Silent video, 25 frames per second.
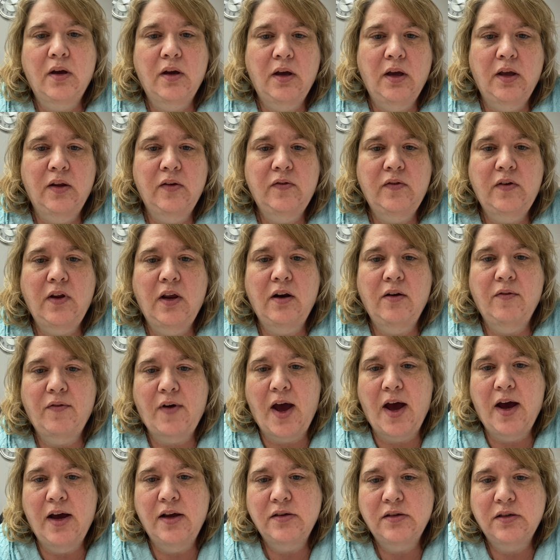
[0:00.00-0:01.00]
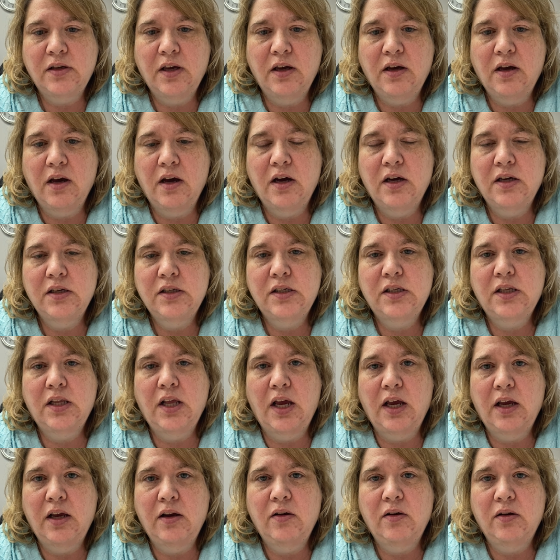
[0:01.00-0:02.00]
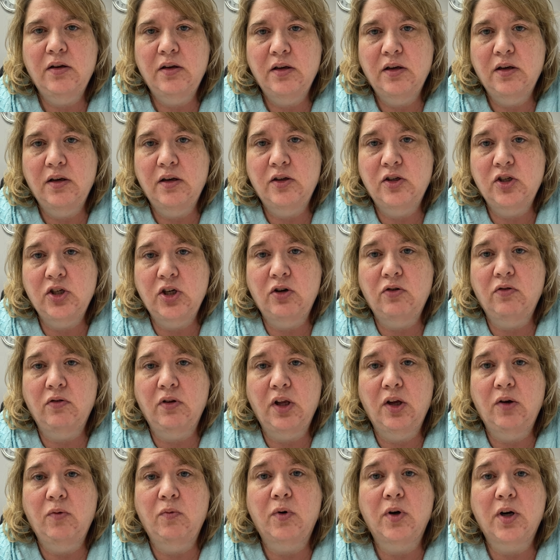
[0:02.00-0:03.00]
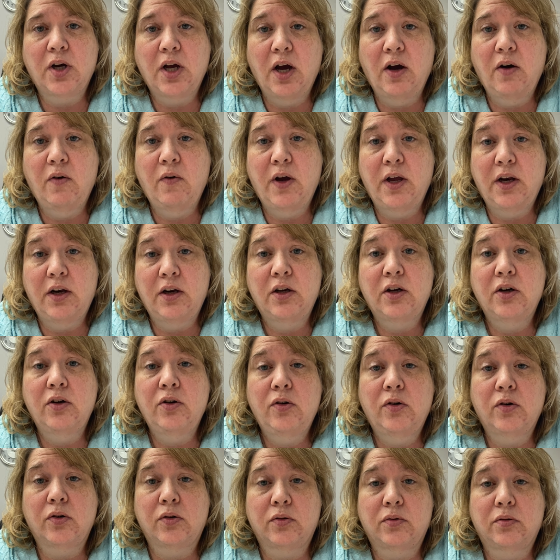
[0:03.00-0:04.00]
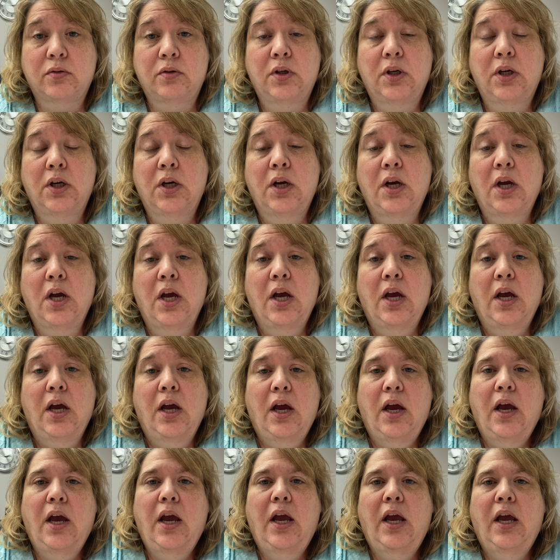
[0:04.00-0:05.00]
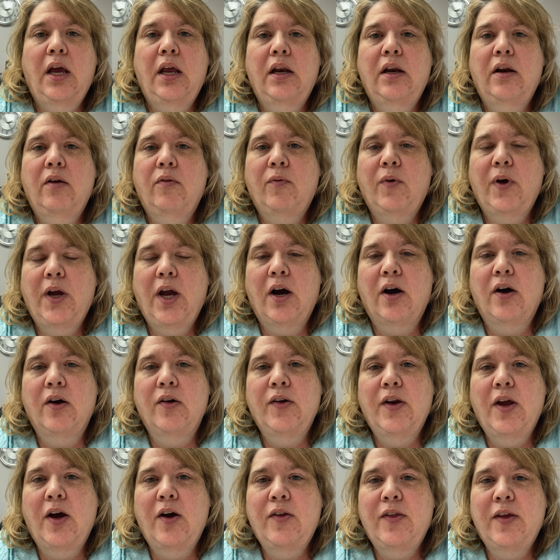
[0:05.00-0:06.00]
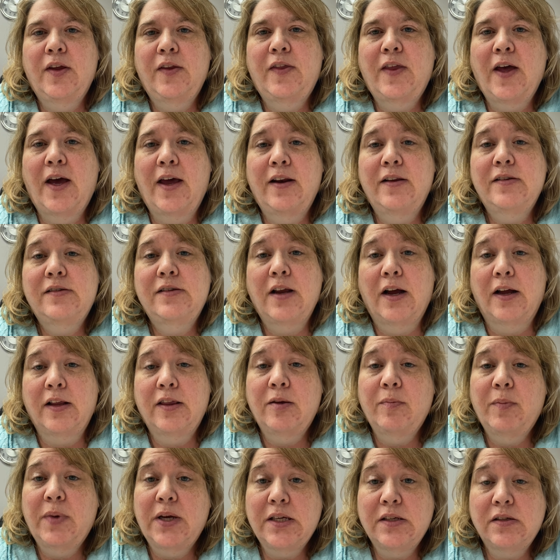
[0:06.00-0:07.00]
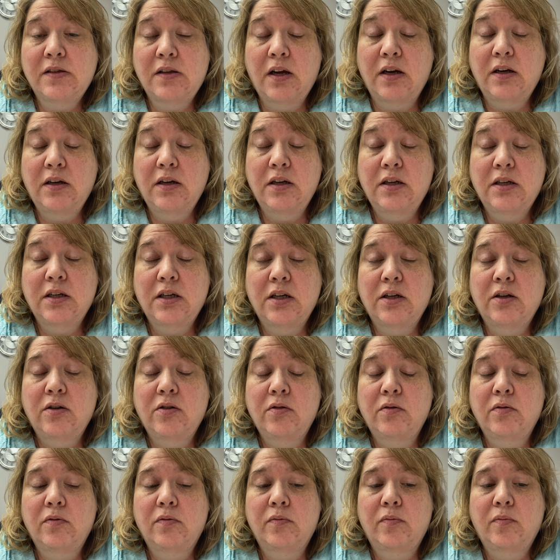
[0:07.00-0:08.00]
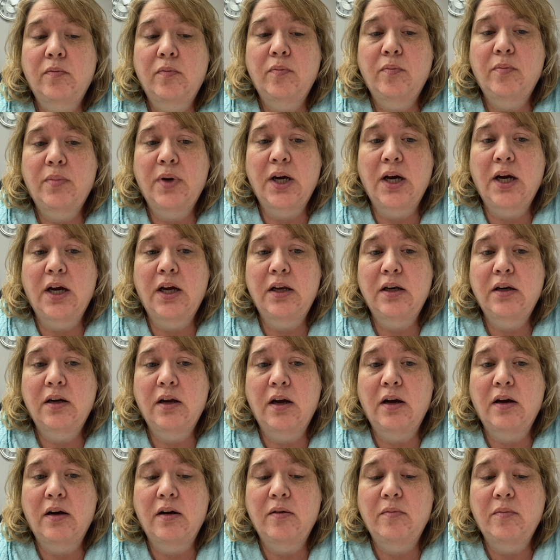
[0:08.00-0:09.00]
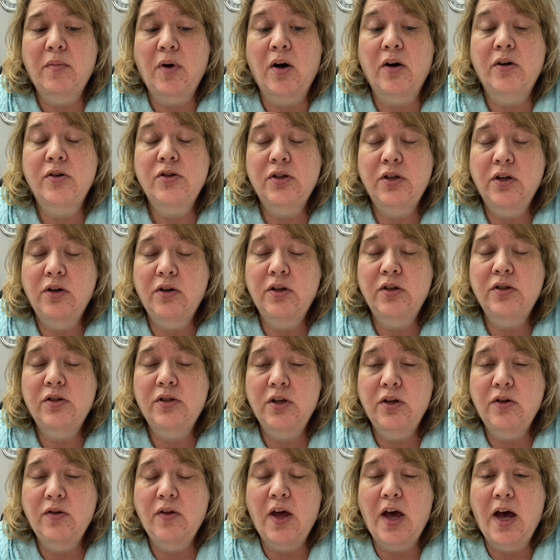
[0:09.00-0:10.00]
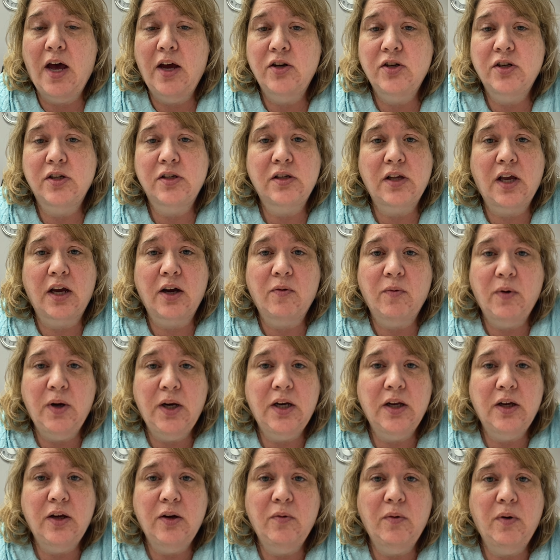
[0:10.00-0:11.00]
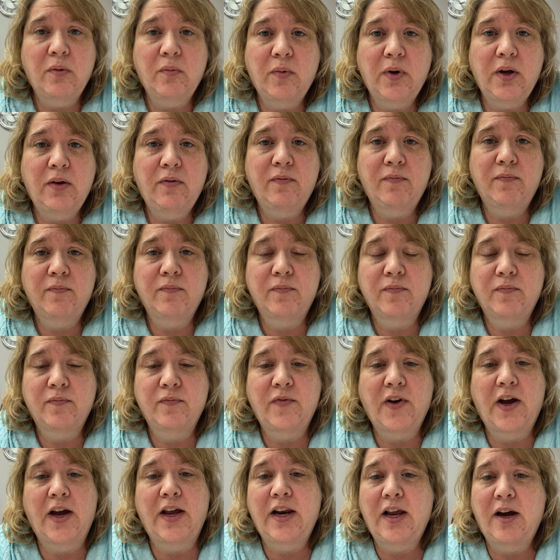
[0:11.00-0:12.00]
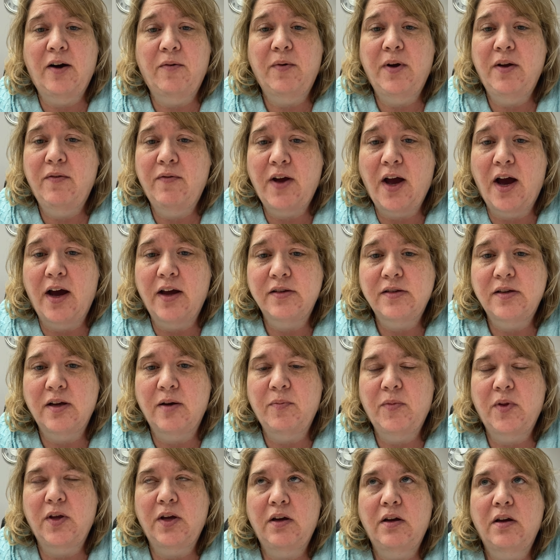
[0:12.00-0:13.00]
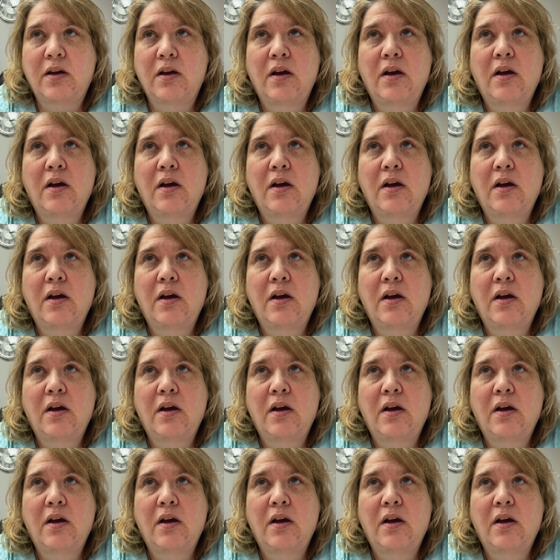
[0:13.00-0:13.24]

instead of asking us, they generally will go and Google. And we all know that is not the best thing to do, but our students do that just like we do when we find out we've got something